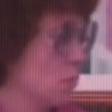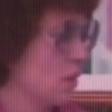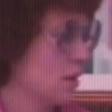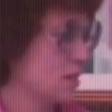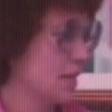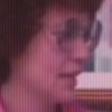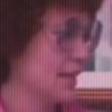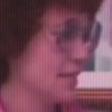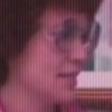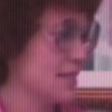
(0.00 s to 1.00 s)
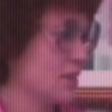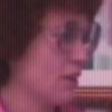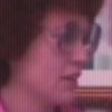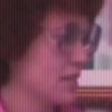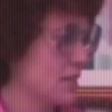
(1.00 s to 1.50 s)
was and is this
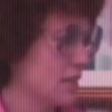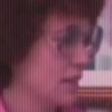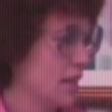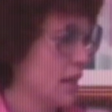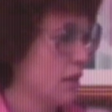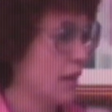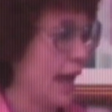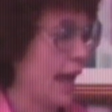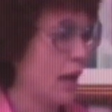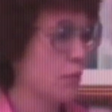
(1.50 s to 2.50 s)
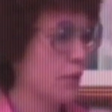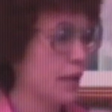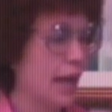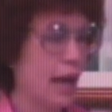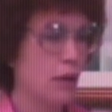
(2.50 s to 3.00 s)
artisan. The
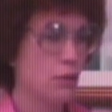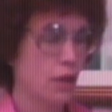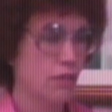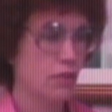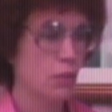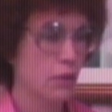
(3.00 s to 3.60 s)
hammering out of the